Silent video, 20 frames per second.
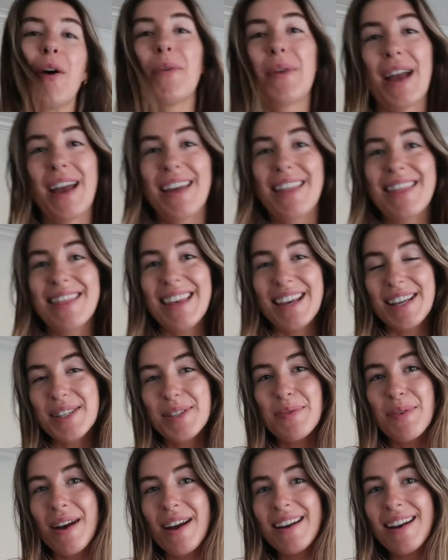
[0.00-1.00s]
Okay,
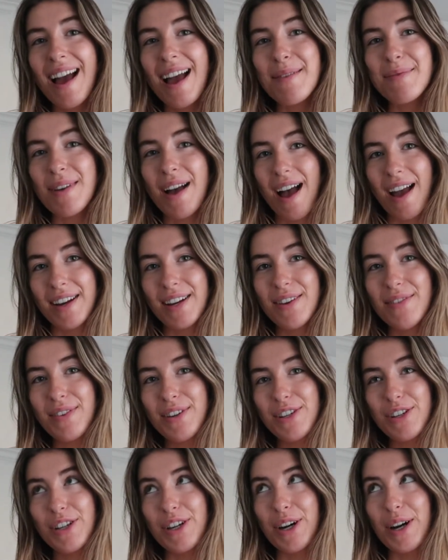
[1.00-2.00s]
this one I'm kind of
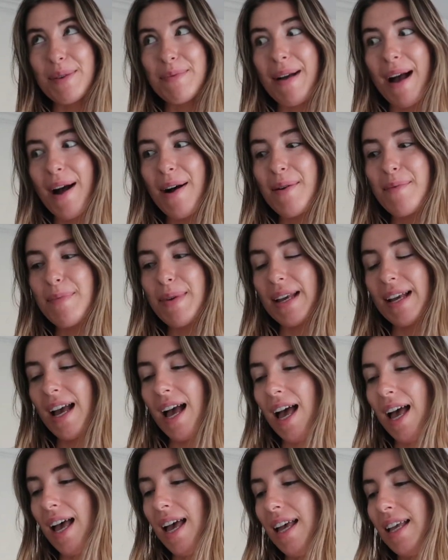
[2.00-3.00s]
unsure about
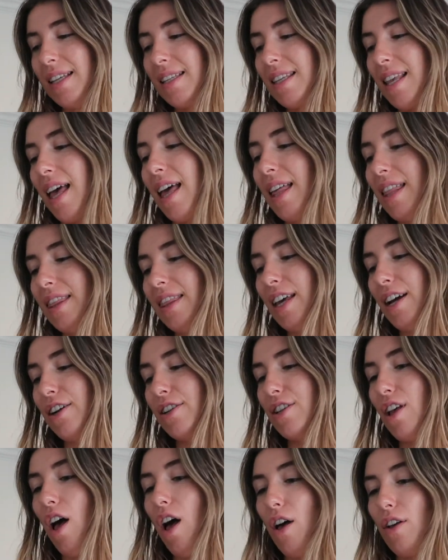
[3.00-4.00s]
because
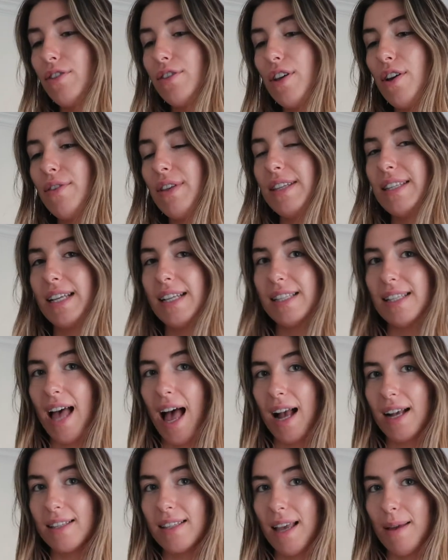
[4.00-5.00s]
there's also this
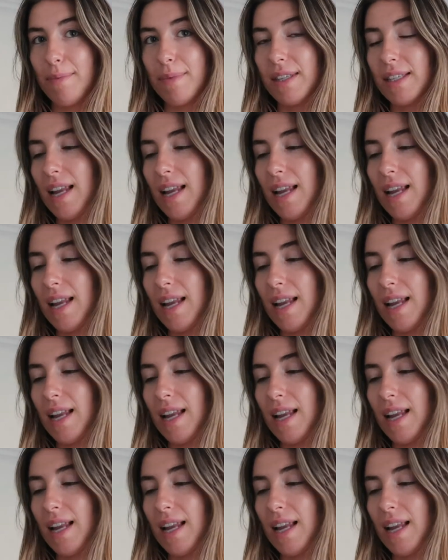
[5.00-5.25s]
exact same